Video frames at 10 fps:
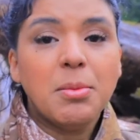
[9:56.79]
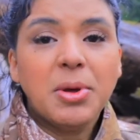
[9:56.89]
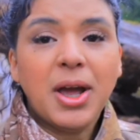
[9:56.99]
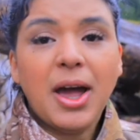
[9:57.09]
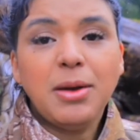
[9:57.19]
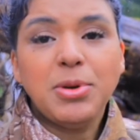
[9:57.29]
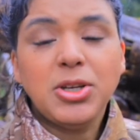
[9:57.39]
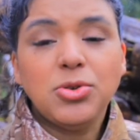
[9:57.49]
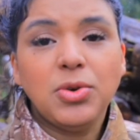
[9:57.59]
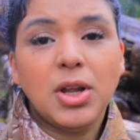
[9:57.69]
but i've
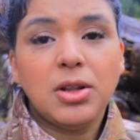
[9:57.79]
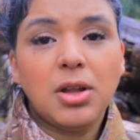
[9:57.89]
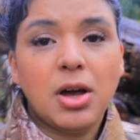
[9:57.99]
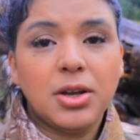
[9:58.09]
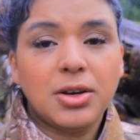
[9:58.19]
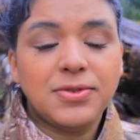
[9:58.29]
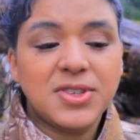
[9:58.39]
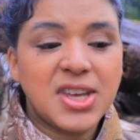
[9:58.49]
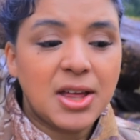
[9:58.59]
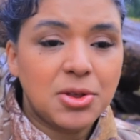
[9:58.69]
been doing a lot of
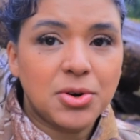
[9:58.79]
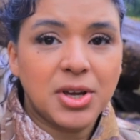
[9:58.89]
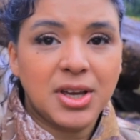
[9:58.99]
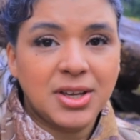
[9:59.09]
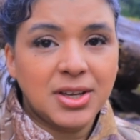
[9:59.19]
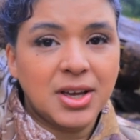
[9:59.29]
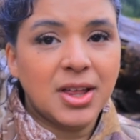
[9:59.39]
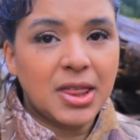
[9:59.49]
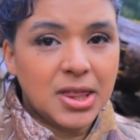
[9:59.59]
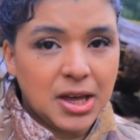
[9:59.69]
tethering
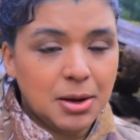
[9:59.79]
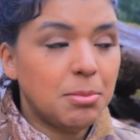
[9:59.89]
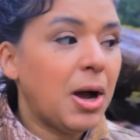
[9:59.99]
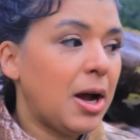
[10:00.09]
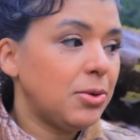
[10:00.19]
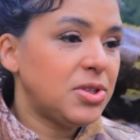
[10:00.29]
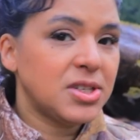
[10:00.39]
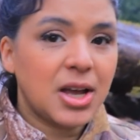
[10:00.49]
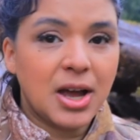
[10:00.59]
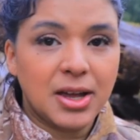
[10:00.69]
them
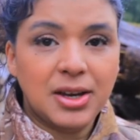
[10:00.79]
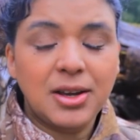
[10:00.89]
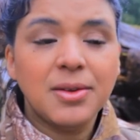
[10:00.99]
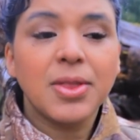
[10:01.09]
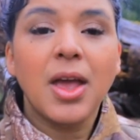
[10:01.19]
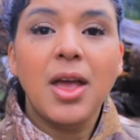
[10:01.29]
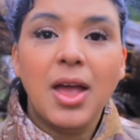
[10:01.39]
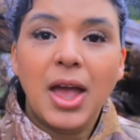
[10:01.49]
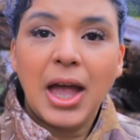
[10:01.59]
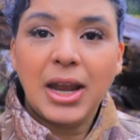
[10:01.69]
outside
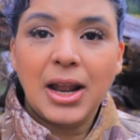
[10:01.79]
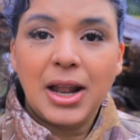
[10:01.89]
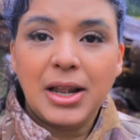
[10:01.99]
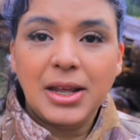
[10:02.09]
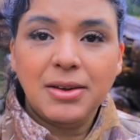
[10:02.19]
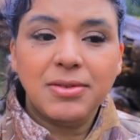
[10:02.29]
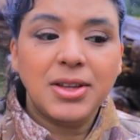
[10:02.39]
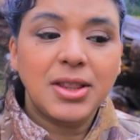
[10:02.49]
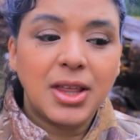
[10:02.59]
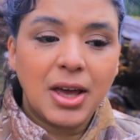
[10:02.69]
and
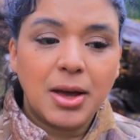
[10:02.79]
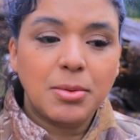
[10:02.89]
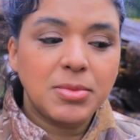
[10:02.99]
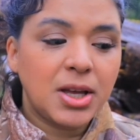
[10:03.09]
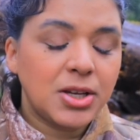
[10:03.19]
leaving them